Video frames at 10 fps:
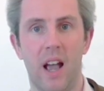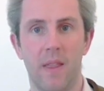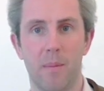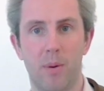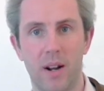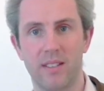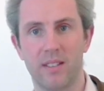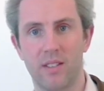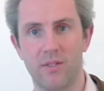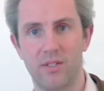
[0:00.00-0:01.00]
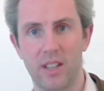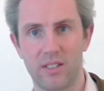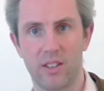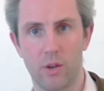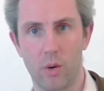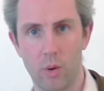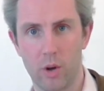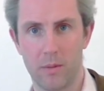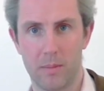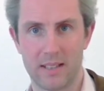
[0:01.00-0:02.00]
and the presence of distant
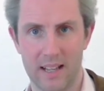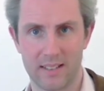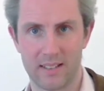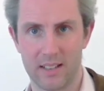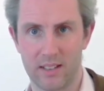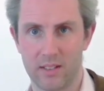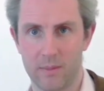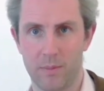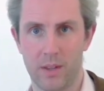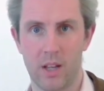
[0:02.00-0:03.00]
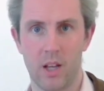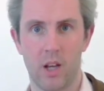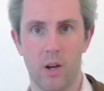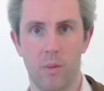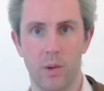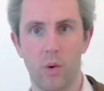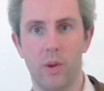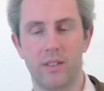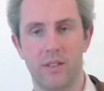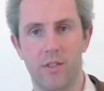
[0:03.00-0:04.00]
organ metastasis. With all this